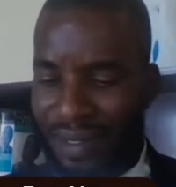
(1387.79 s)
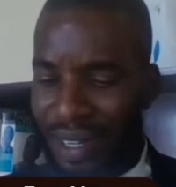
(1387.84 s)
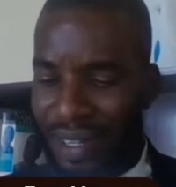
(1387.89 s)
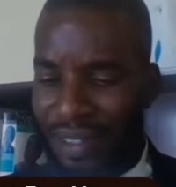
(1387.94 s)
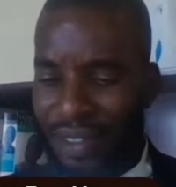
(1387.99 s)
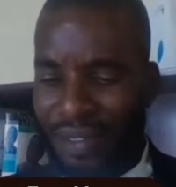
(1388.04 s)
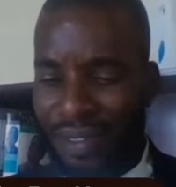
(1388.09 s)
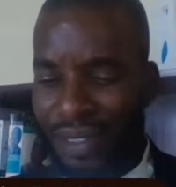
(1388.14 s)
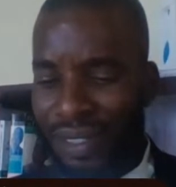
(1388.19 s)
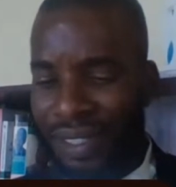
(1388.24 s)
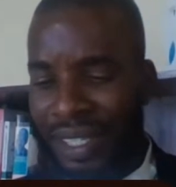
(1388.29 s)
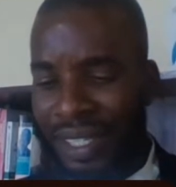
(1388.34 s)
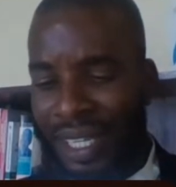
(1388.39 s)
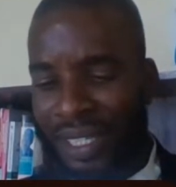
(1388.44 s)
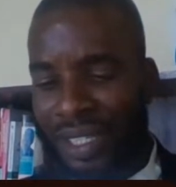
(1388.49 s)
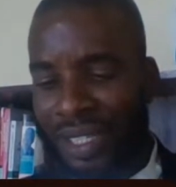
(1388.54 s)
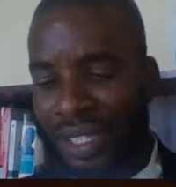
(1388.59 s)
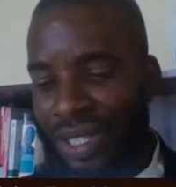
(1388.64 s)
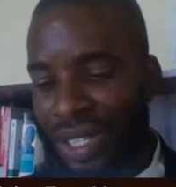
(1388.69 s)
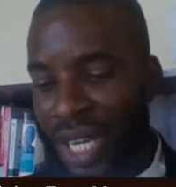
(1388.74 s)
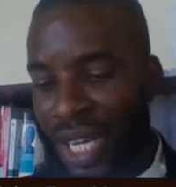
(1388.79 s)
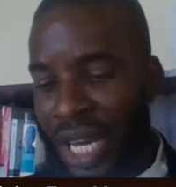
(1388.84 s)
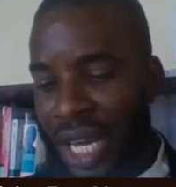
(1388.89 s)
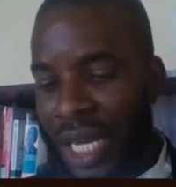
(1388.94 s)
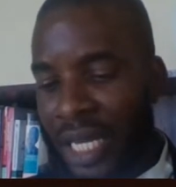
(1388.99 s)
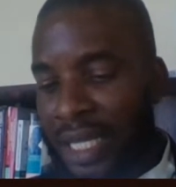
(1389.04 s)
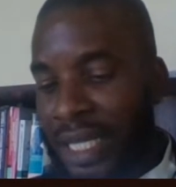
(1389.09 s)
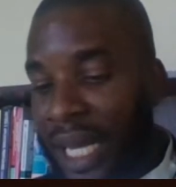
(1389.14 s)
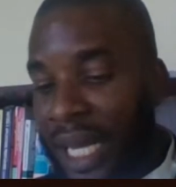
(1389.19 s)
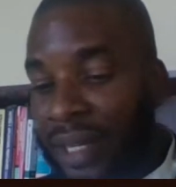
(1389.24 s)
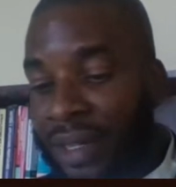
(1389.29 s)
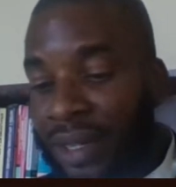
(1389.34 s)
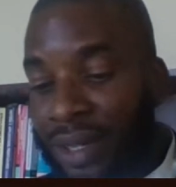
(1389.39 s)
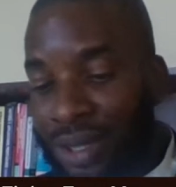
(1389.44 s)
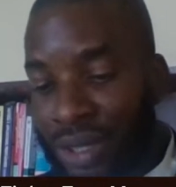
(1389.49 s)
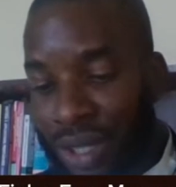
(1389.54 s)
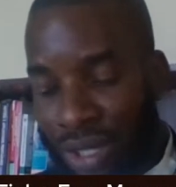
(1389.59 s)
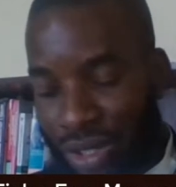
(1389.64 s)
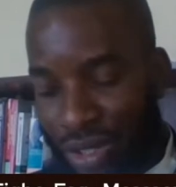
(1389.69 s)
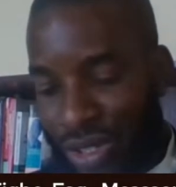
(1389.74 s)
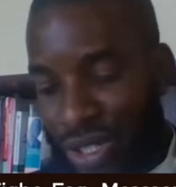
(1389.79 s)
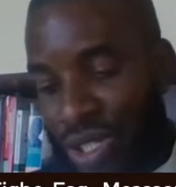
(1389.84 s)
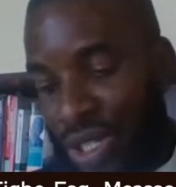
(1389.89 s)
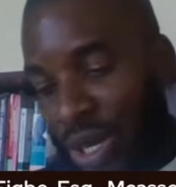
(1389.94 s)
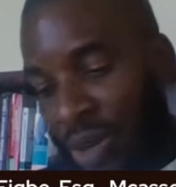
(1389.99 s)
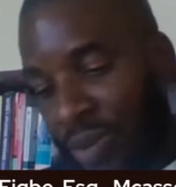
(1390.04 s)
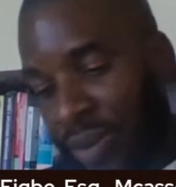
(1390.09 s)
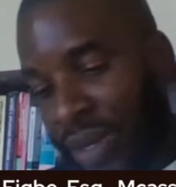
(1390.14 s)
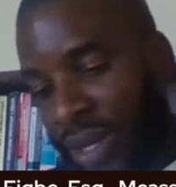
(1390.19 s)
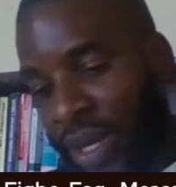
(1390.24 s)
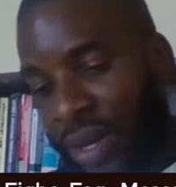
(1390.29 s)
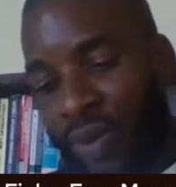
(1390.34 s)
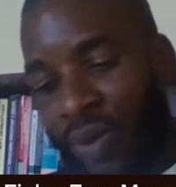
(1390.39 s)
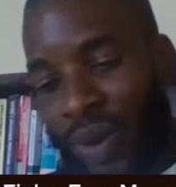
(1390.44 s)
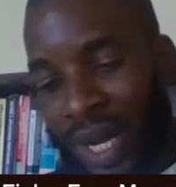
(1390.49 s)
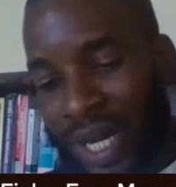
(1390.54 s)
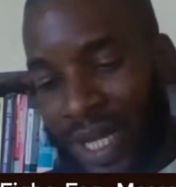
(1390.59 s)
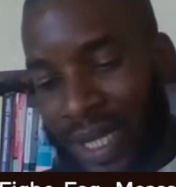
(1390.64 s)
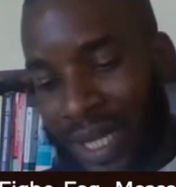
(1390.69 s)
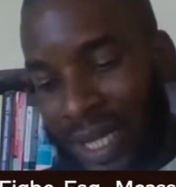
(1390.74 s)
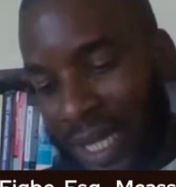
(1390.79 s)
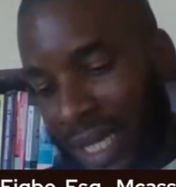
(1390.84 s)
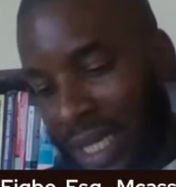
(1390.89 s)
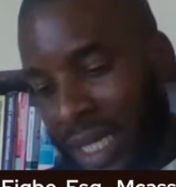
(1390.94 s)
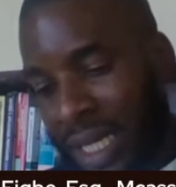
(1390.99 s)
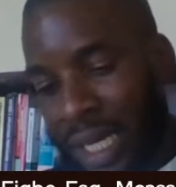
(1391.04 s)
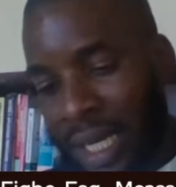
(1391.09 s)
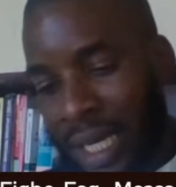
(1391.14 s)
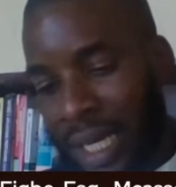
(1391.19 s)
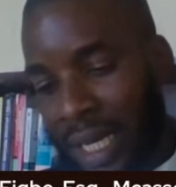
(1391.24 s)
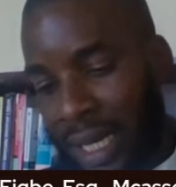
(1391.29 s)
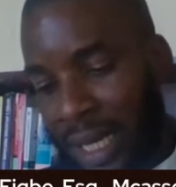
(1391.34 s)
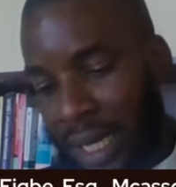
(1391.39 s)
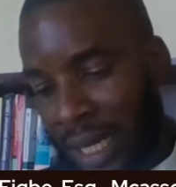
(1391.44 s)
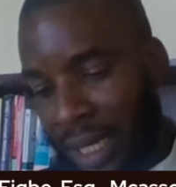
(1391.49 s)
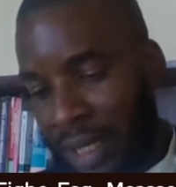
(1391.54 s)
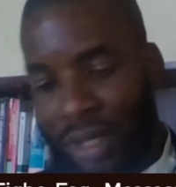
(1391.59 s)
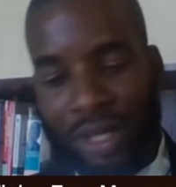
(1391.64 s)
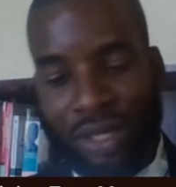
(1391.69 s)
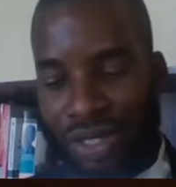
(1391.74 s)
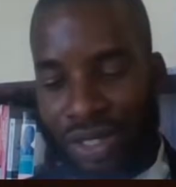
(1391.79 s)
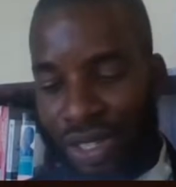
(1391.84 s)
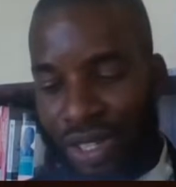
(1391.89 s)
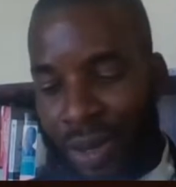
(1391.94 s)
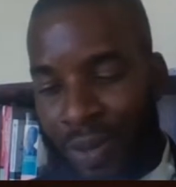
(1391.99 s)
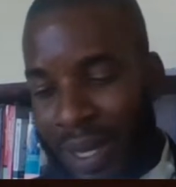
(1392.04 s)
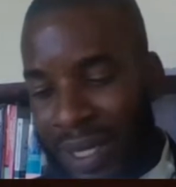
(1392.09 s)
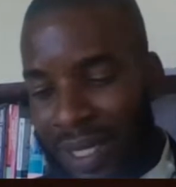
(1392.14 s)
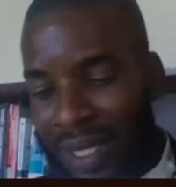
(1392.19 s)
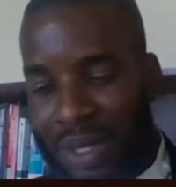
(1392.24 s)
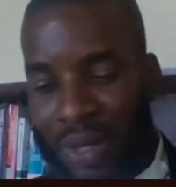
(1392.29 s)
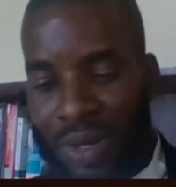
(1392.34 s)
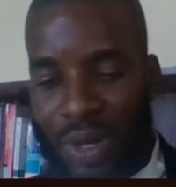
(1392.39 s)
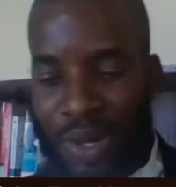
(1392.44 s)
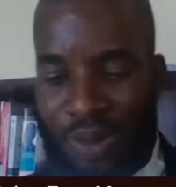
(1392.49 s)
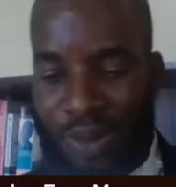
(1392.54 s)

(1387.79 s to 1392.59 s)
Very few sections that you could just read up in one day, and just read up at a go.